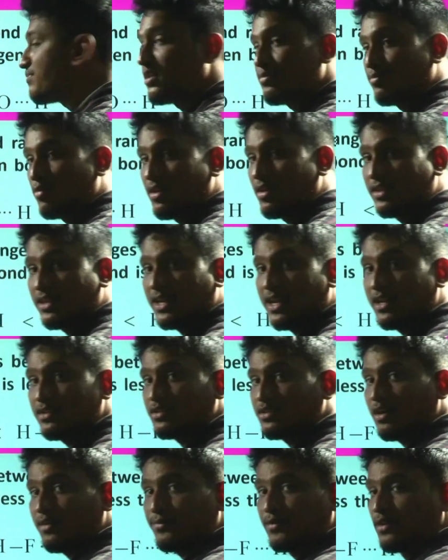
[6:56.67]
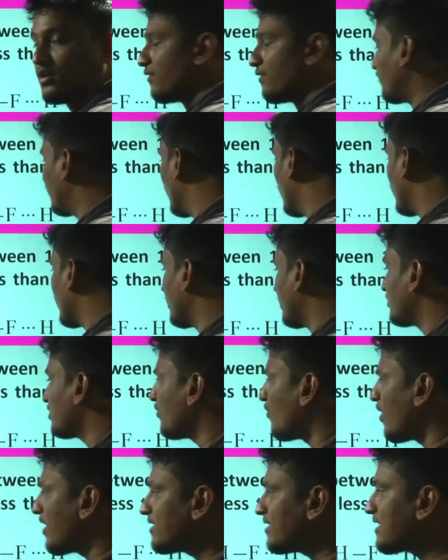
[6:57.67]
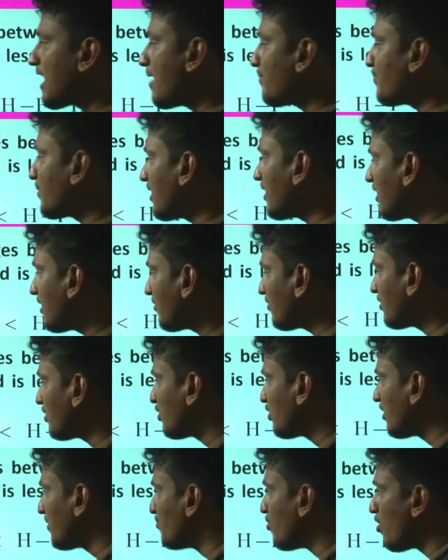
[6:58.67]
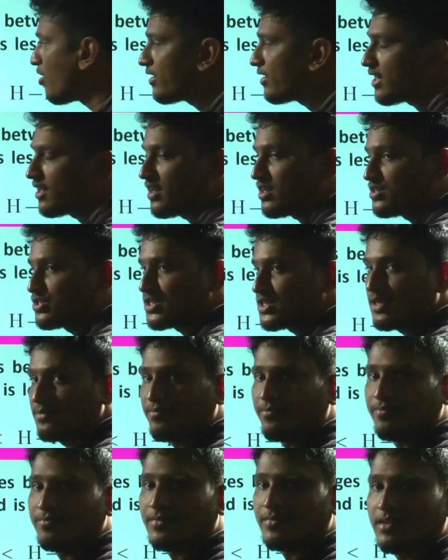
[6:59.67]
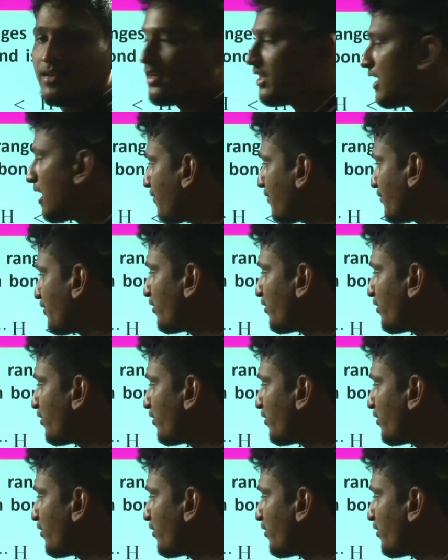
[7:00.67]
mole in the case of fluorine. So what is happening to the bond energy? Left to